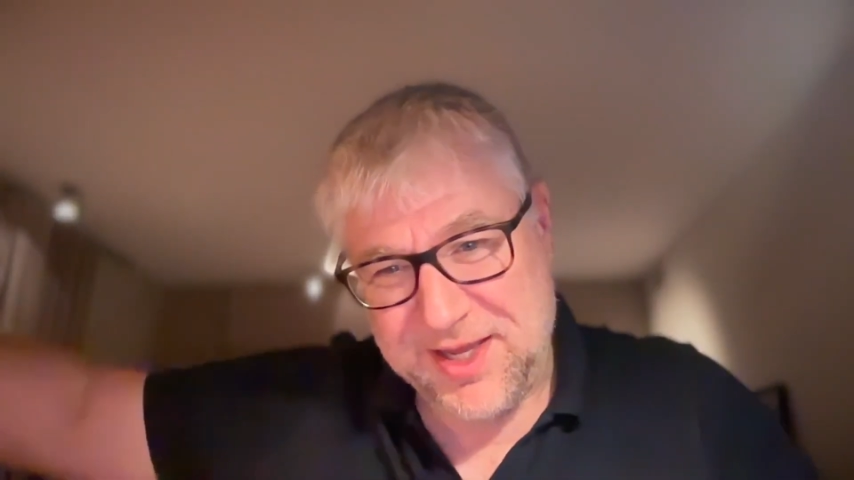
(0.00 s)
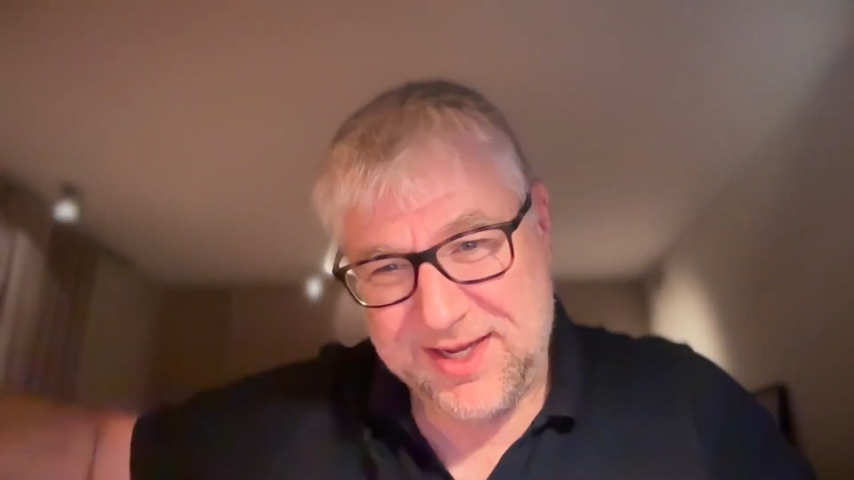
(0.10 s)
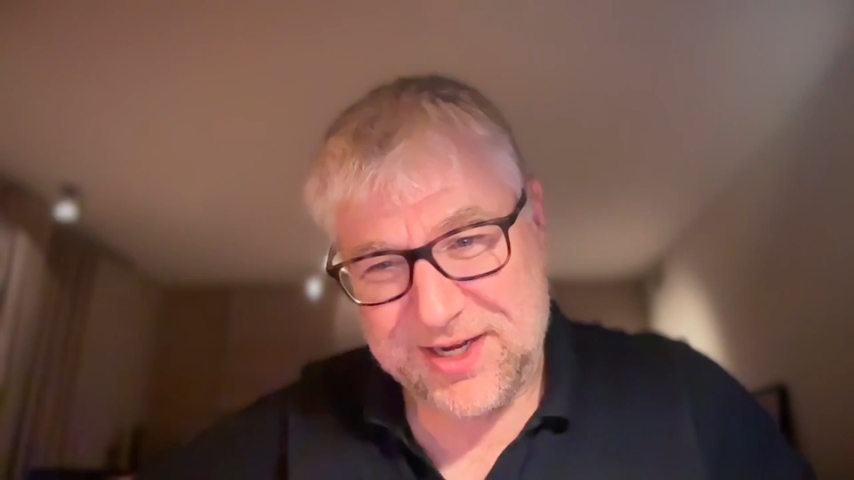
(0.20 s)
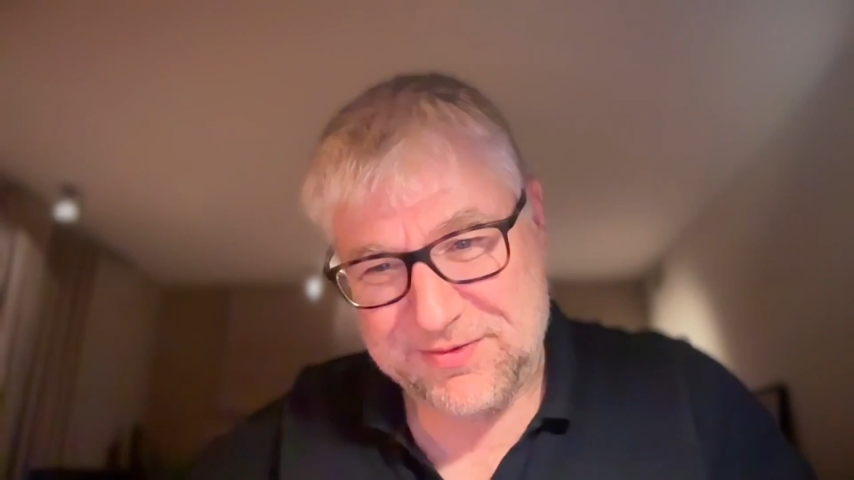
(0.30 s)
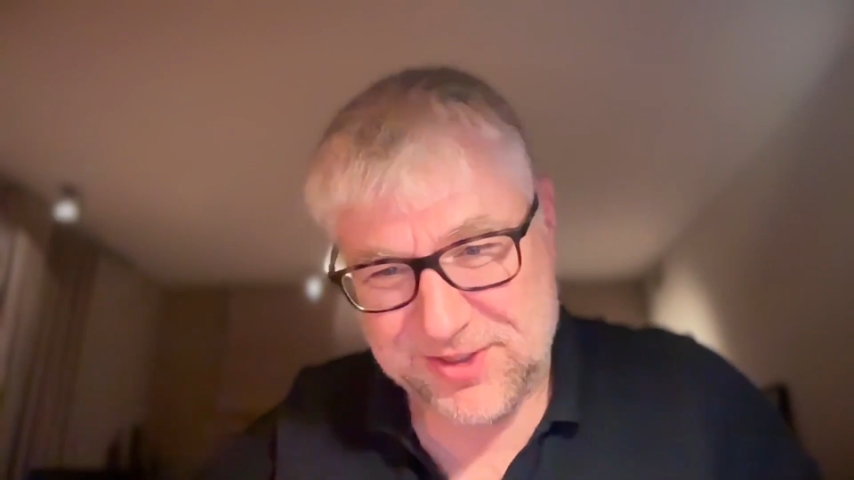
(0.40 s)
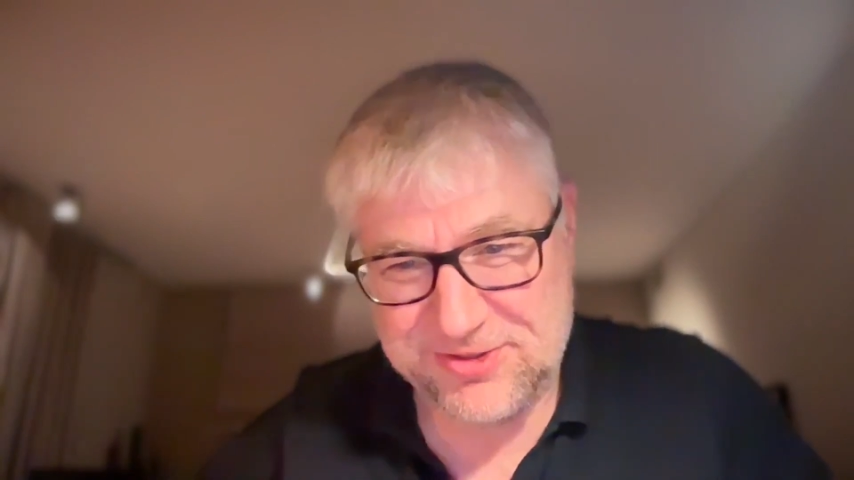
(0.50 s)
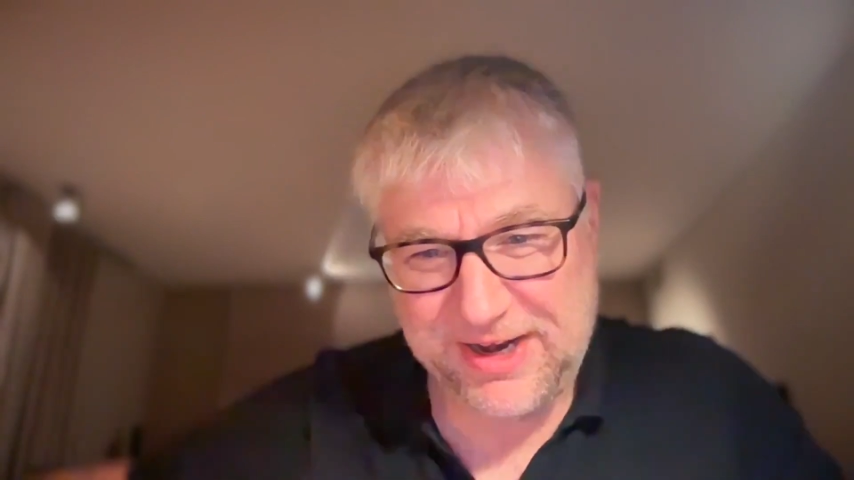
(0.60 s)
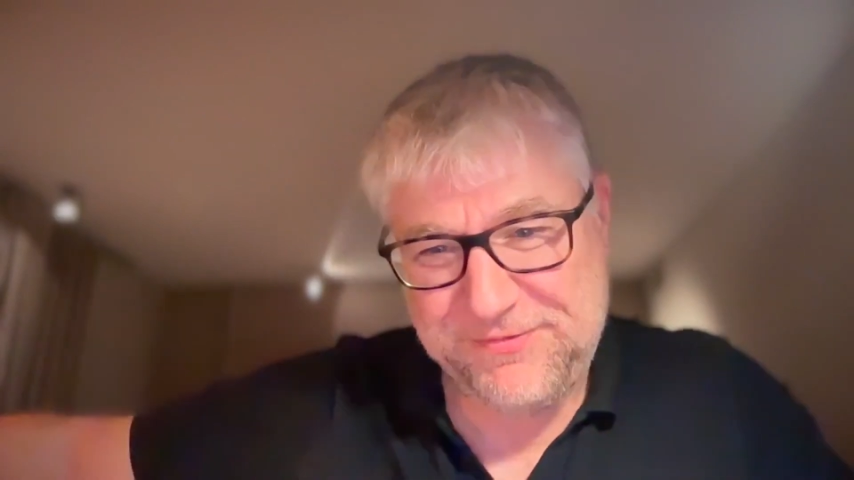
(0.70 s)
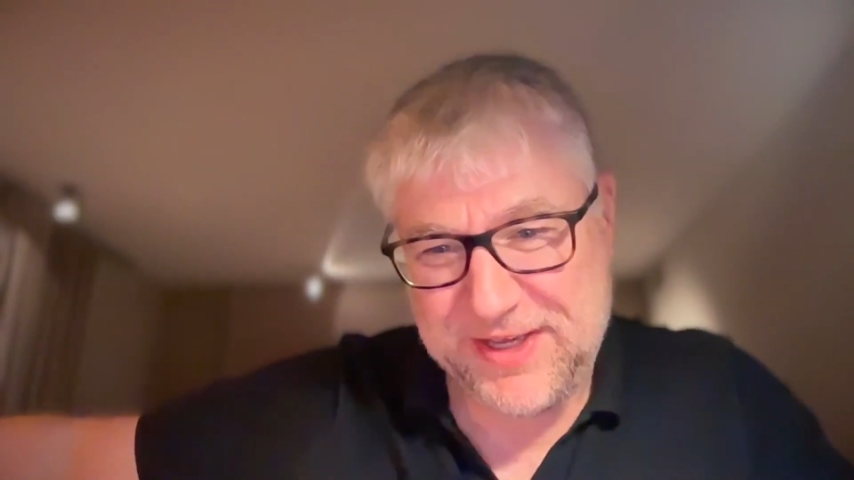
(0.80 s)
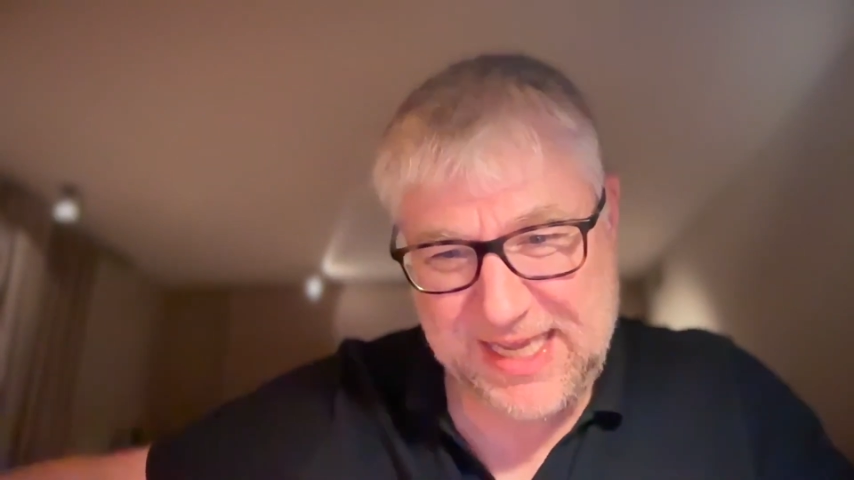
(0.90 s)
kind of the
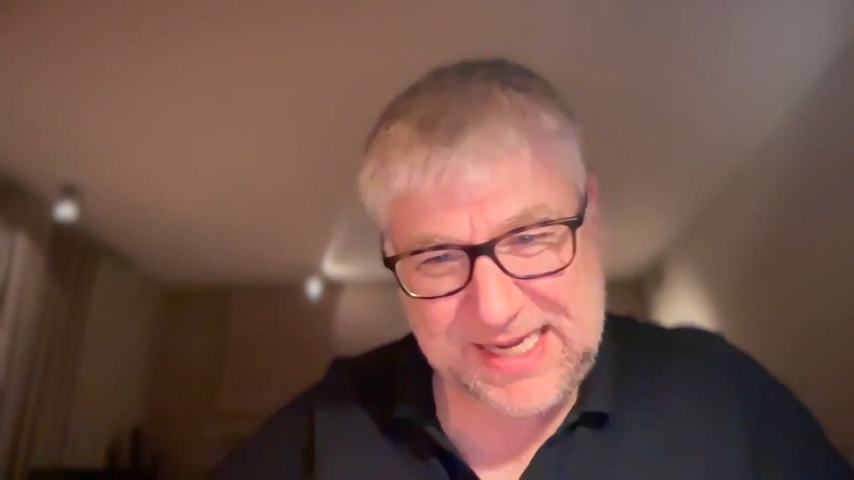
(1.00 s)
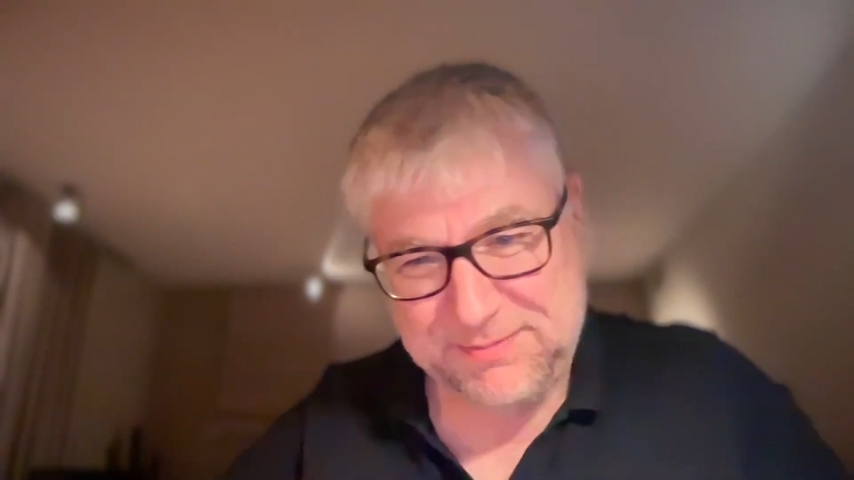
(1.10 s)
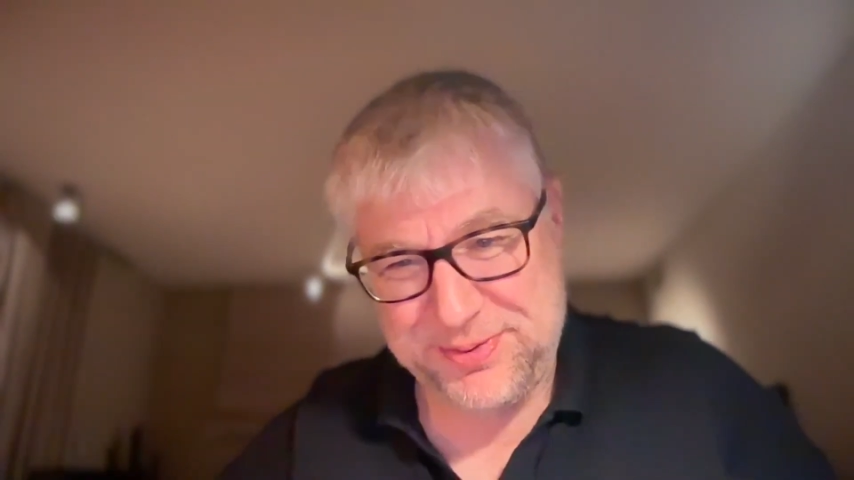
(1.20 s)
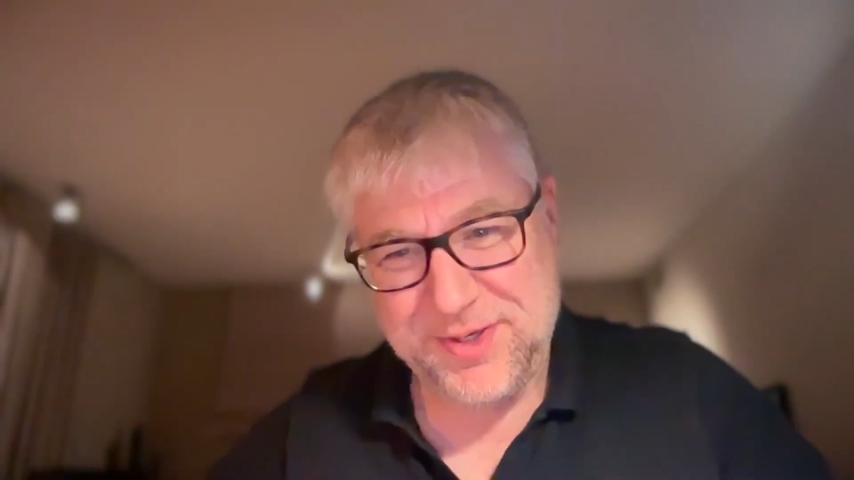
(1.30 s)
traffic app,